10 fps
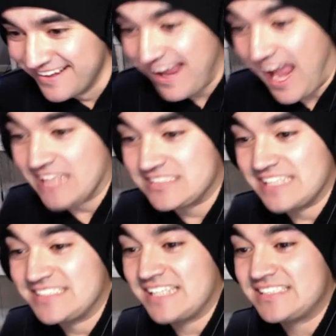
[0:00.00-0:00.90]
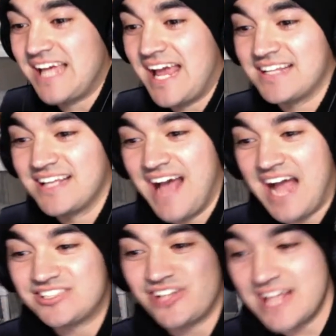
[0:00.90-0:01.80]
Hey, Sensei said, I
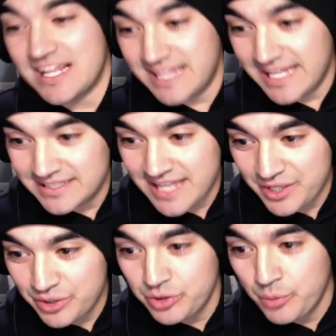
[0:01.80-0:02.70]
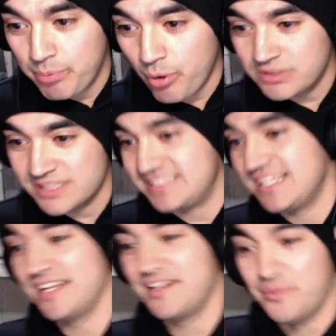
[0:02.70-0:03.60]
saw that thing that you broke the
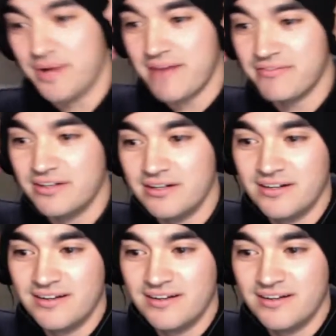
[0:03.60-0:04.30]
ceiling or whatever.